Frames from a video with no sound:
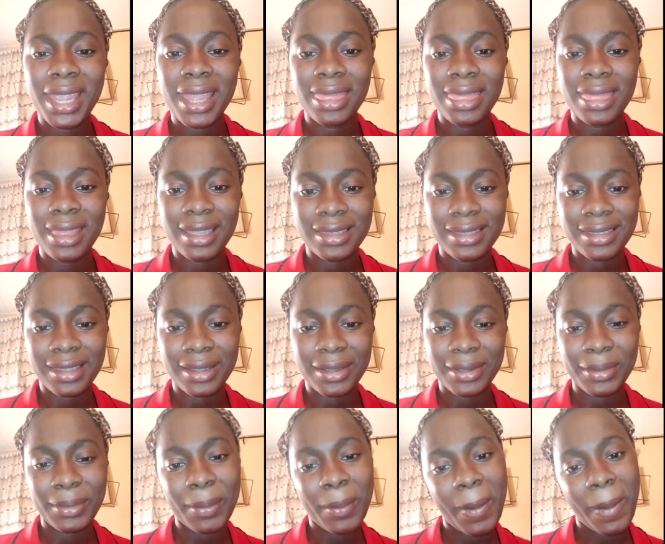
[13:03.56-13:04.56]
next
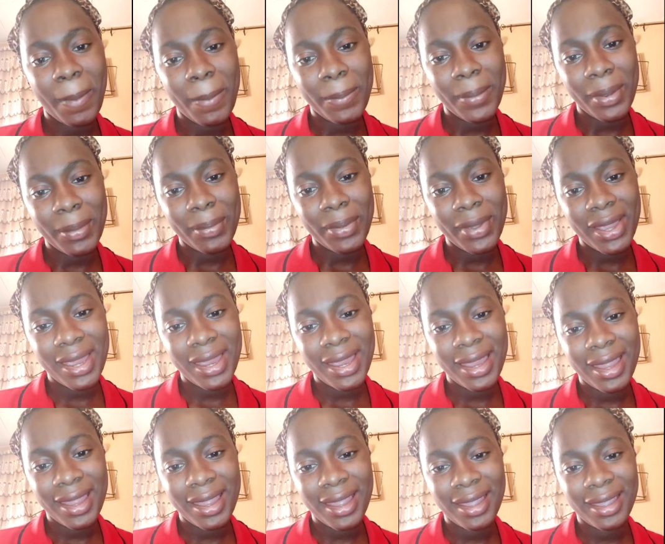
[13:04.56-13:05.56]
time. Bye
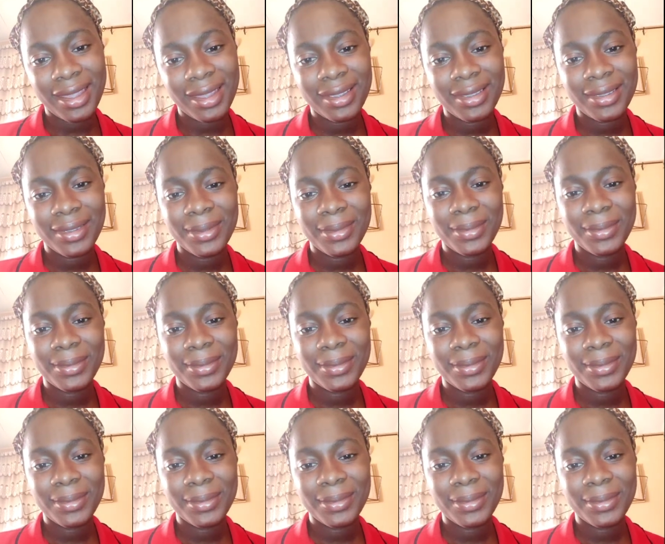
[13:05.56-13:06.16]
bye.